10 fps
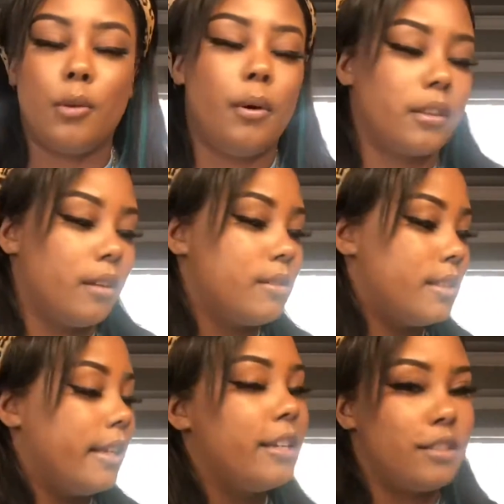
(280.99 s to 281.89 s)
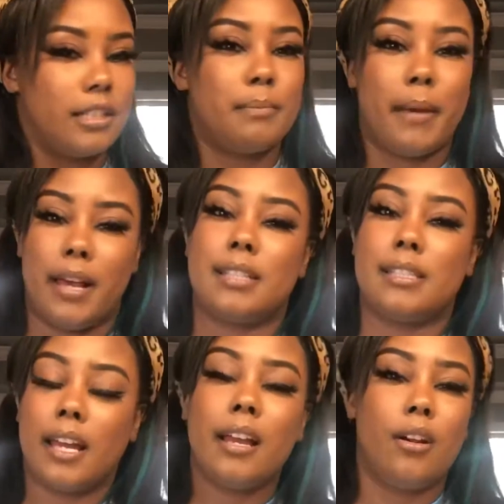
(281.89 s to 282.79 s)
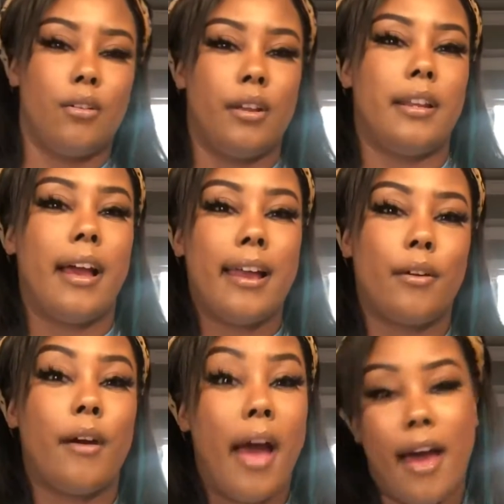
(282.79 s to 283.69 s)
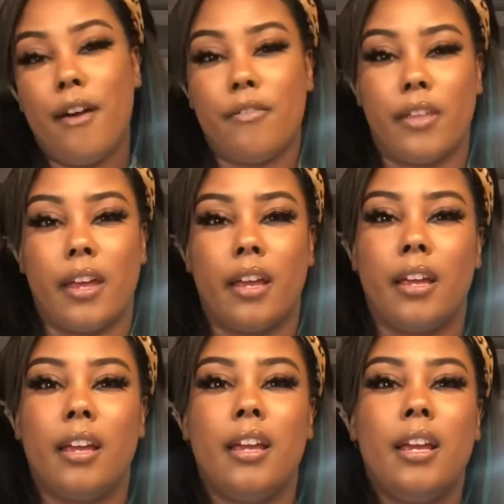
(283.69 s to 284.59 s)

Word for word: You want those things just passed down, and now I don't have that.